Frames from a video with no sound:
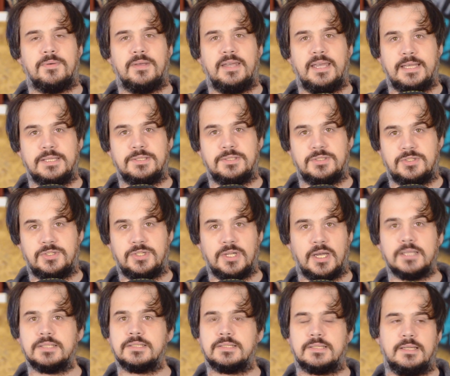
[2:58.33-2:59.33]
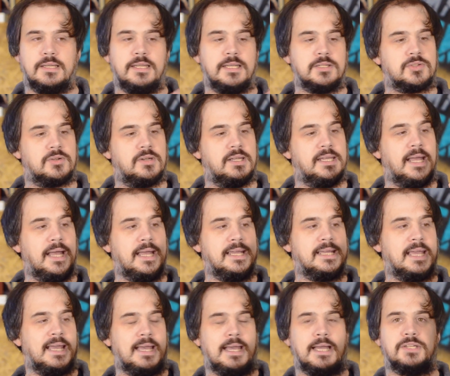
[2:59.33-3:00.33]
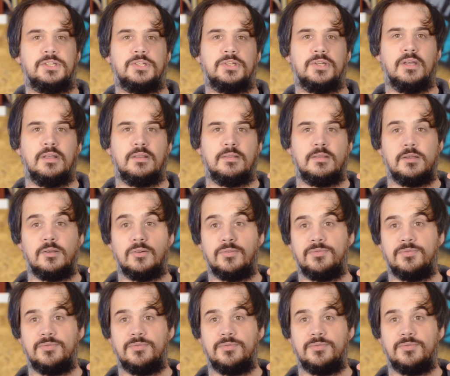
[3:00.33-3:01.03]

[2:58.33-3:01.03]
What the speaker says: It is just literally a catch that your